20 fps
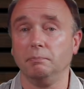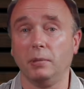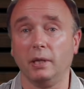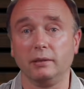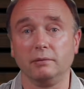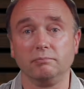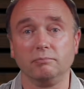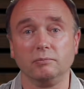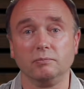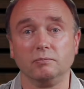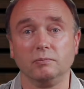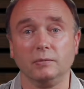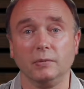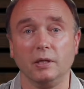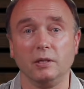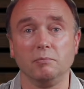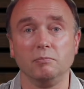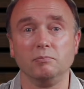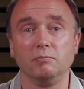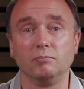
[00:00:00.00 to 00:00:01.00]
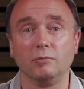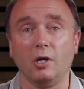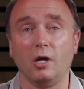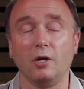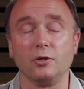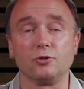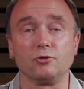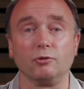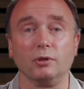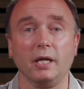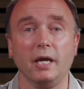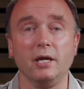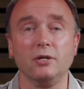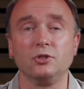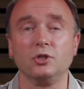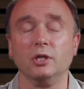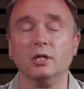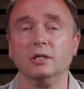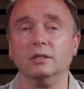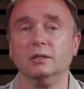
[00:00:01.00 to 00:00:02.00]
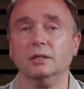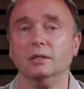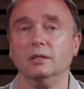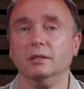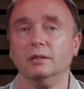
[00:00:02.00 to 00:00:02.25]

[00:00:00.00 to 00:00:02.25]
But in Australasia,